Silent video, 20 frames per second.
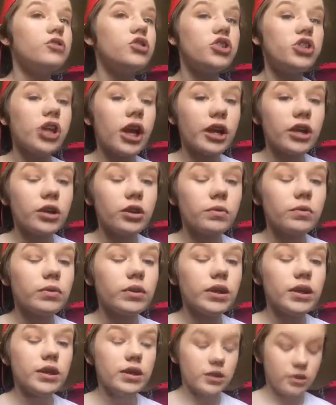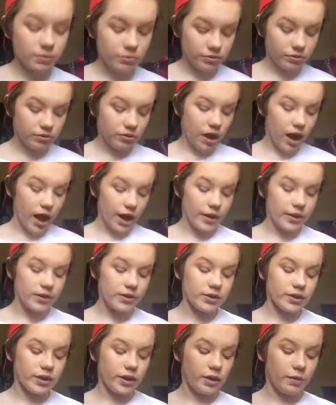genuinely
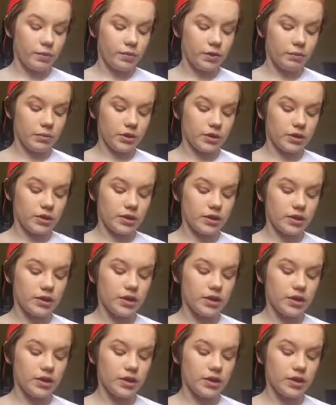surprised at how pigmented this